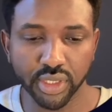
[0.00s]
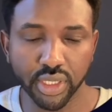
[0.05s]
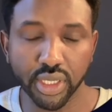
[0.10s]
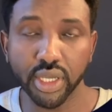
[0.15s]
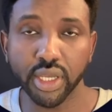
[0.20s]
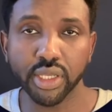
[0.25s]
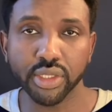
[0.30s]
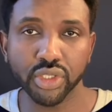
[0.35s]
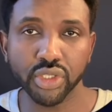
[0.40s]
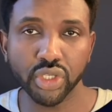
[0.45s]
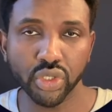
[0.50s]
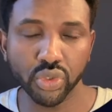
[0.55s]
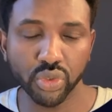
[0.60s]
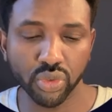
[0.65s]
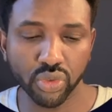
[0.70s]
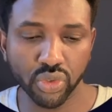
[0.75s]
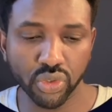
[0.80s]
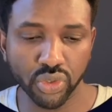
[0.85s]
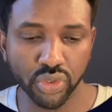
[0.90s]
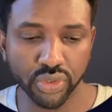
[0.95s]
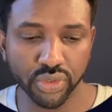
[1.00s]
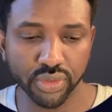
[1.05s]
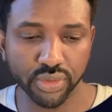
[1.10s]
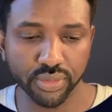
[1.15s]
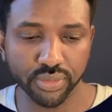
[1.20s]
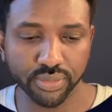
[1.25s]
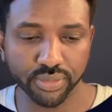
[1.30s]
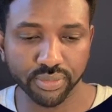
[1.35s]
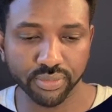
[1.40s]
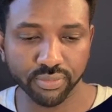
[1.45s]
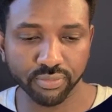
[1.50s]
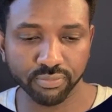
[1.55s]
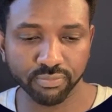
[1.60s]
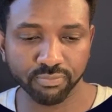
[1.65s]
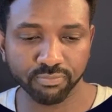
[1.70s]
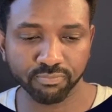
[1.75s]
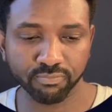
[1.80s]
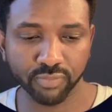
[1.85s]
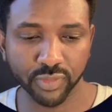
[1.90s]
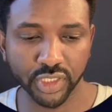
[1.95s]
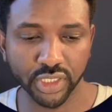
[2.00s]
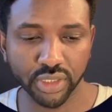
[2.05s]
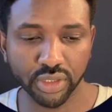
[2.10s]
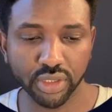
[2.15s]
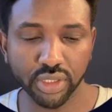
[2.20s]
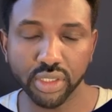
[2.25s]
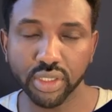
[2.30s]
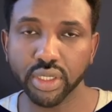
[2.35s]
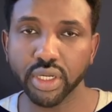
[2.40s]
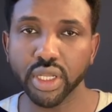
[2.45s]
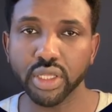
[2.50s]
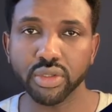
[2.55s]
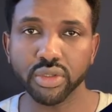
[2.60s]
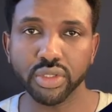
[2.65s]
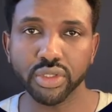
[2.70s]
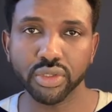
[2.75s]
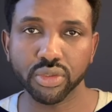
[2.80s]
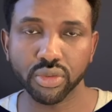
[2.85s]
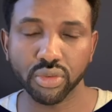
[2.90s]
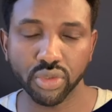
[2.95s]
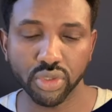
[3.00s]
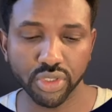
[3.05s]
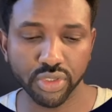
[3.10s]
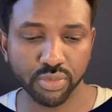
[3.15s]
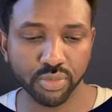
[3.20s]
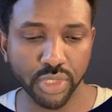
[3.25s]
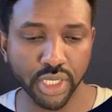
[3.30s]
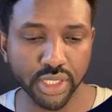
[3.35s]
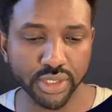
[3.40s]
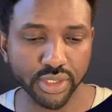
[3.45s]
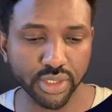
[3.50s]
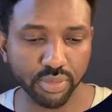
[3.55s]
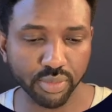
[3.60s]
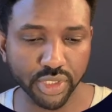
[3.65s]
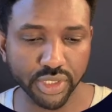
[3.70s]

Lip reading: Check your code. Congratulations, your code is passed. Submit the